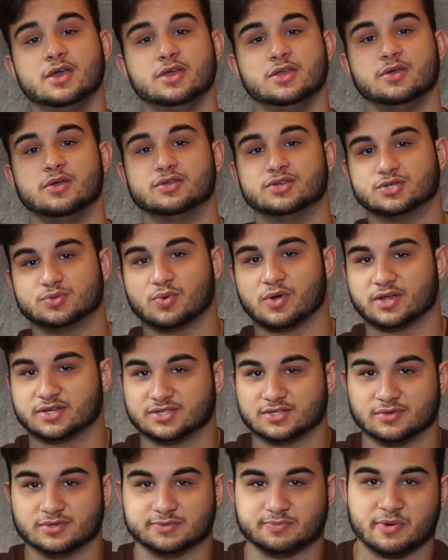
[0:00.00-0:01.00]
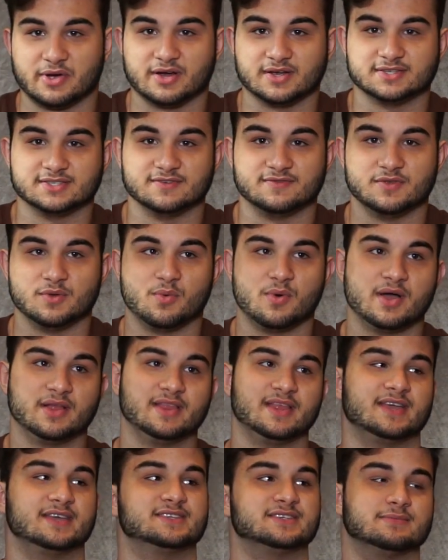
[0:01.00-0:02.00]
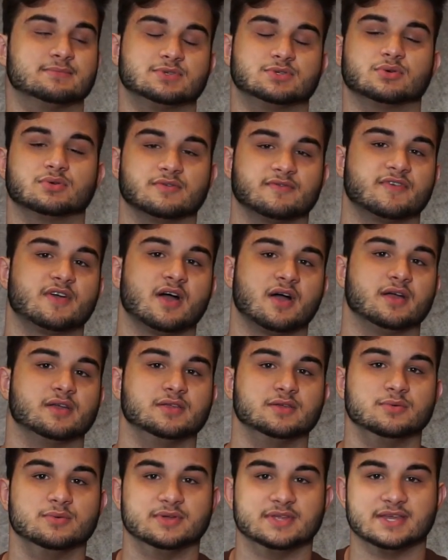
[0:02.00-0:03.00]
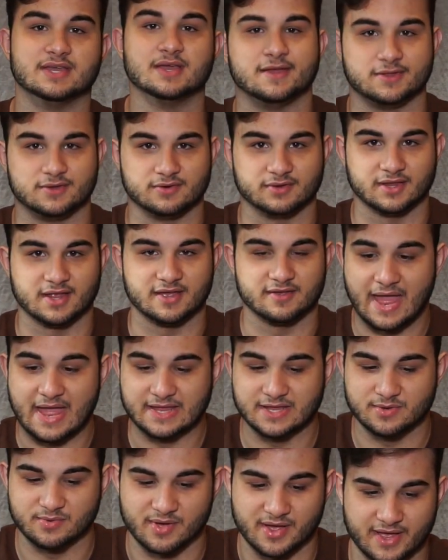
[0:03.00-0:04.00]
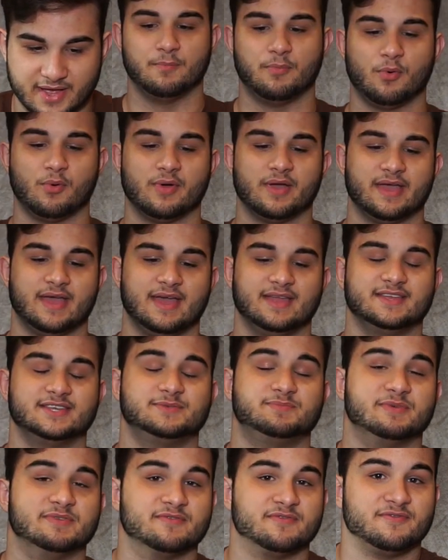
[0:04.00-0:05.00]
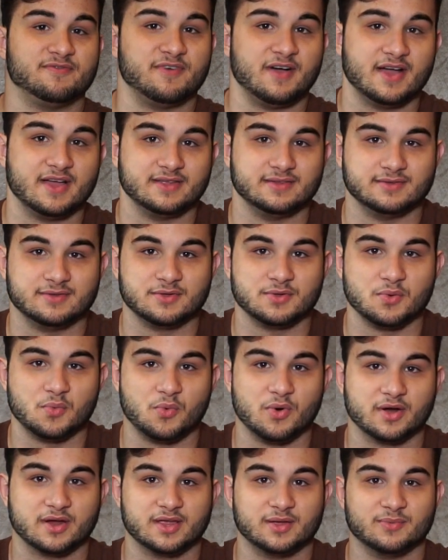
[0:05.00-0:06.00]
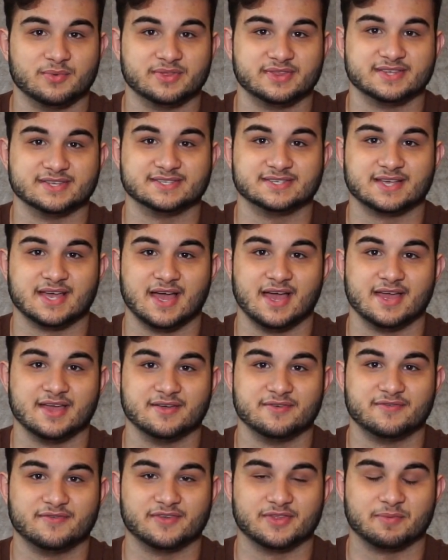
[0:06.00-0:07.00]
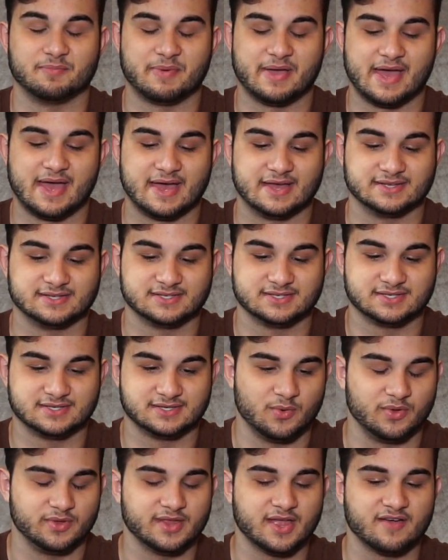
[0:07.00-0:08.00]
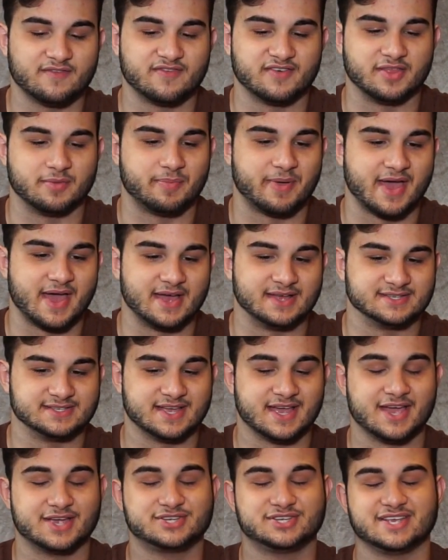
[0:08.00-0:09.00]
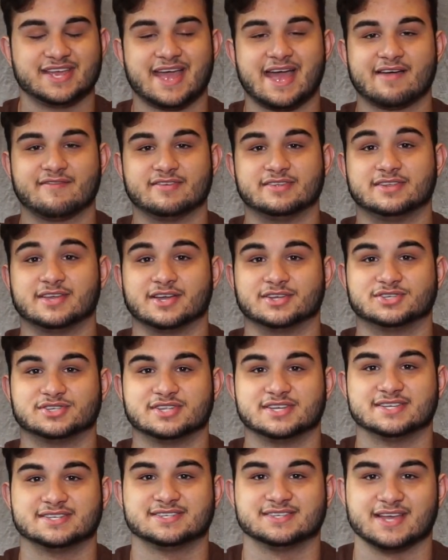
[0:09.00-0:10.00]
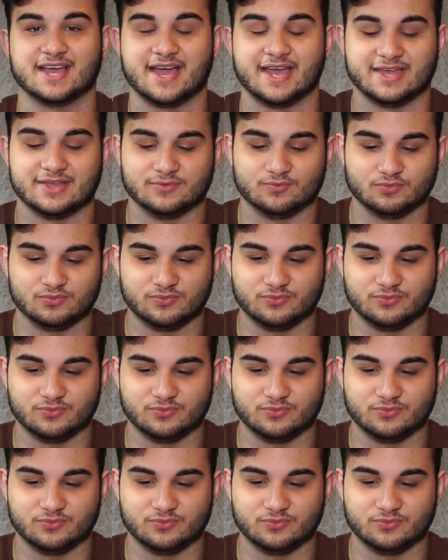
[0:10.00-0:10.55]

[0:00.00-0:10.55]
you can just watch those parts if you want like some sort of continuity in your life. Anyway, boy, it has been fun working with this guy for the past, well, not for the past. I actually haven't touched this. I